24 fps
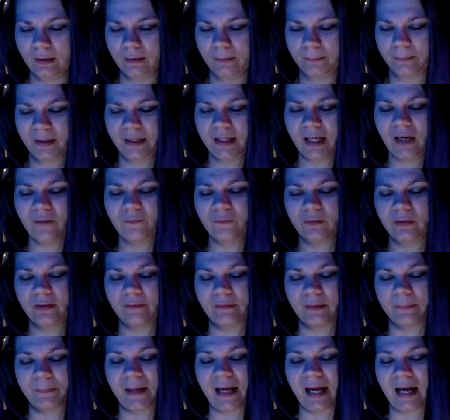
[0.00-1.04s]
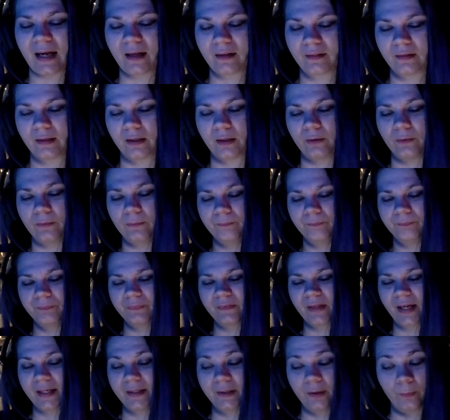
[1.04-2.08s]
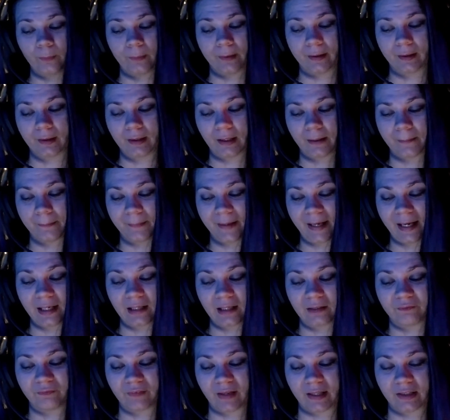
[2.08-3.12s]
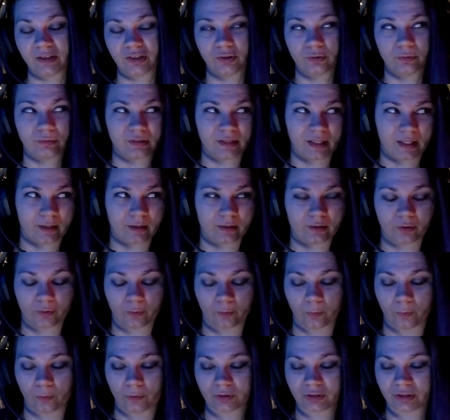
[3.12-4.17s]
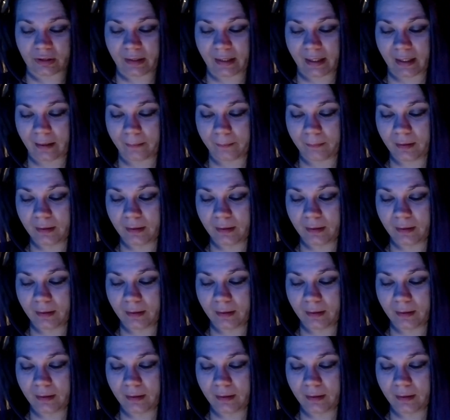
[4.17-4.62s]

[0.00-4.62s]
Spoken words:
Be careful of the pack, though. I don't want to come back and find you dead and your horse lame."